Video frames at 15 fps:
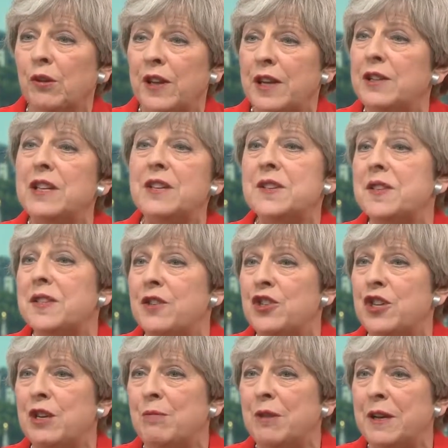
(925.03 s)
they need to see a
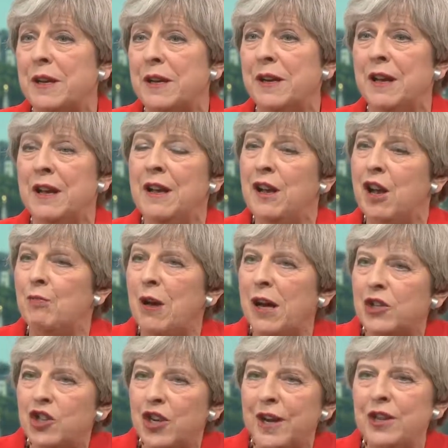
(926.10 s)
GP. And by
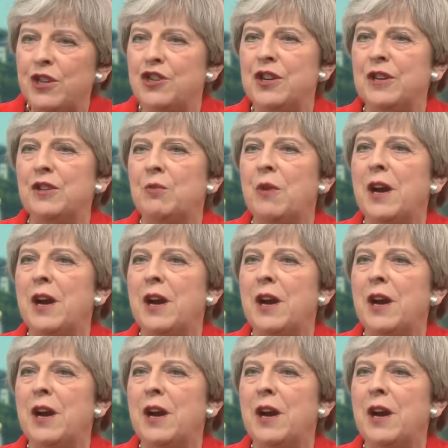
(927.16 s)
changing the